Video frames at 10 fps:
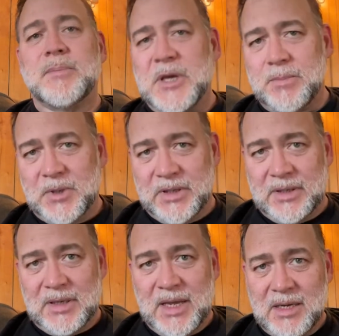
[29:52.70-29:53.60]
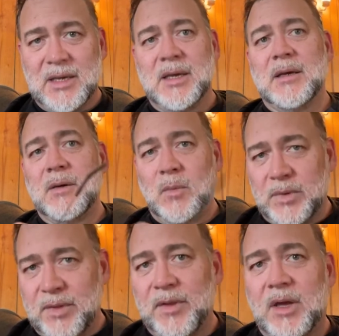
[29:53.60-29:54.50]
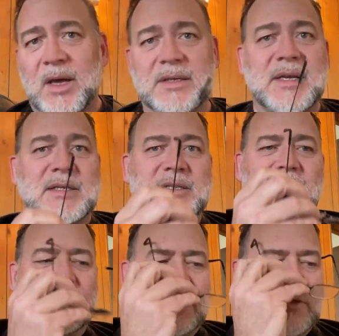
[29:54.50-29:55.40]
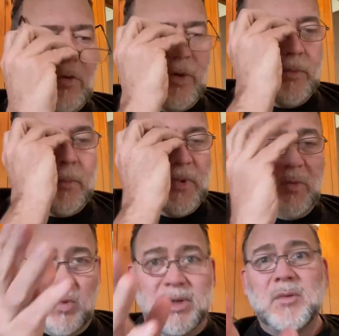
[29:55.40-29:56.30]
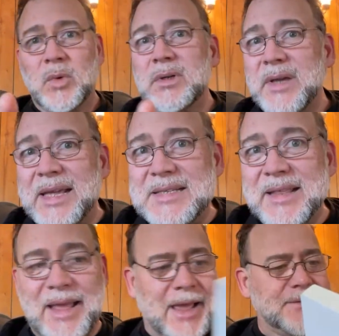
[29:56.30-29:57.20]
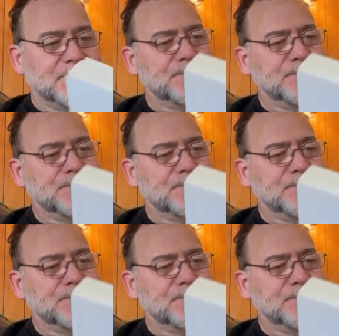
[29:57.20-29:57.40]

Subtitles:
people in India within the context of this story. But we'll get to that.